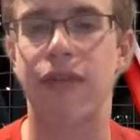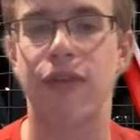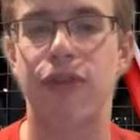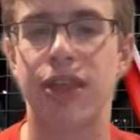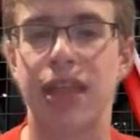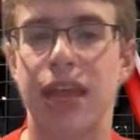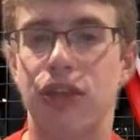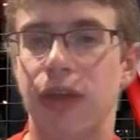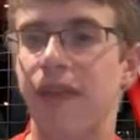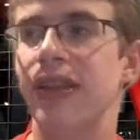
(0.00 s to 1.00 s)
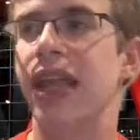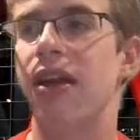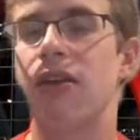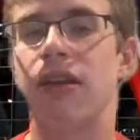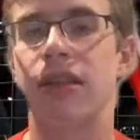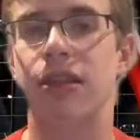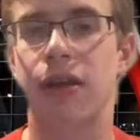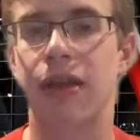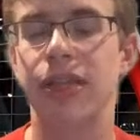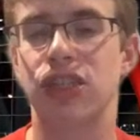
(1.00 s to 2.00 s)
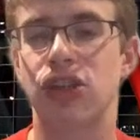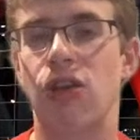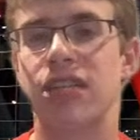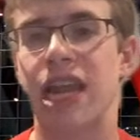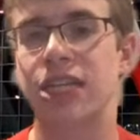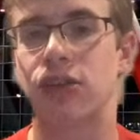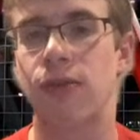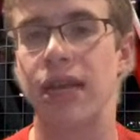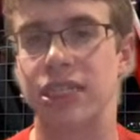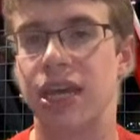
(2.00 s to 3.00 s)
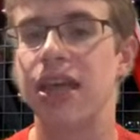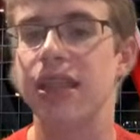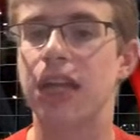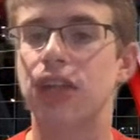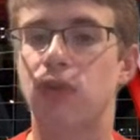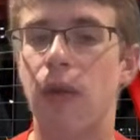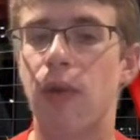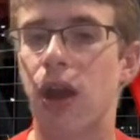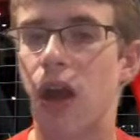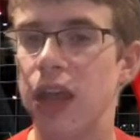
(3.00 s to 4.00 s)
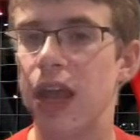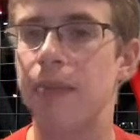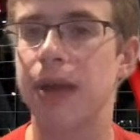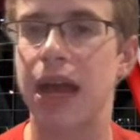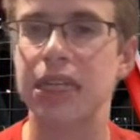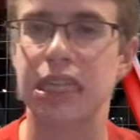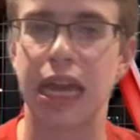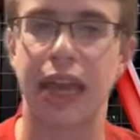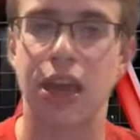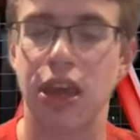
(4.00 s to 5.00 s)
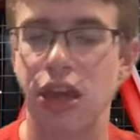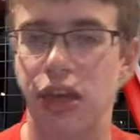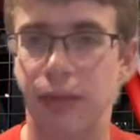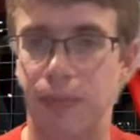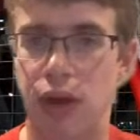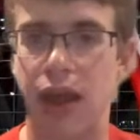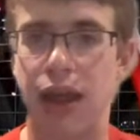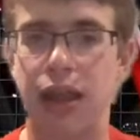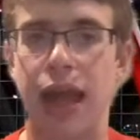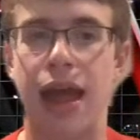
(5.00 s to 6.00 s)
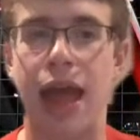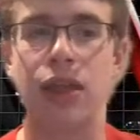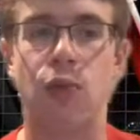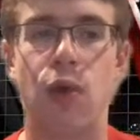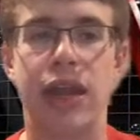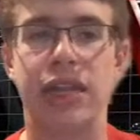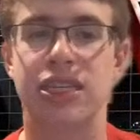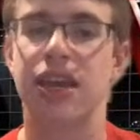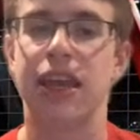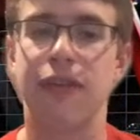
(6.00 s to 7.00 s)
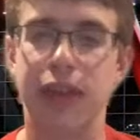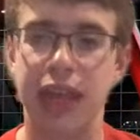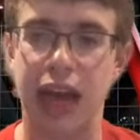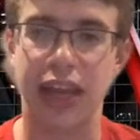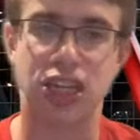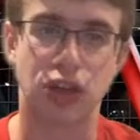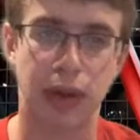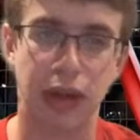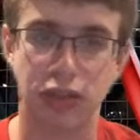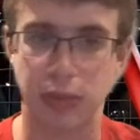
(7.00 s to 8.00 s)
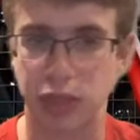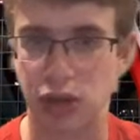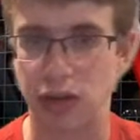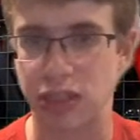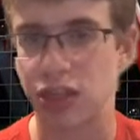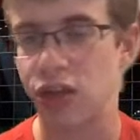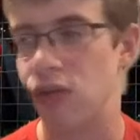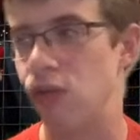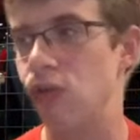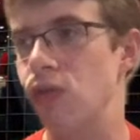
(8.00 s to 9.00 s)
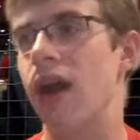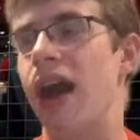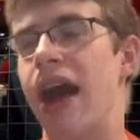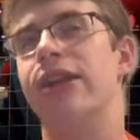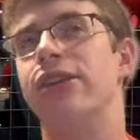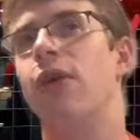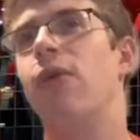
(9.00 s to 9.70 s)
fifth day. They're giving the starters an extra rest. That's why we're calling up guys like Alan Winans, giving Yanni Chirino some starts, who I don't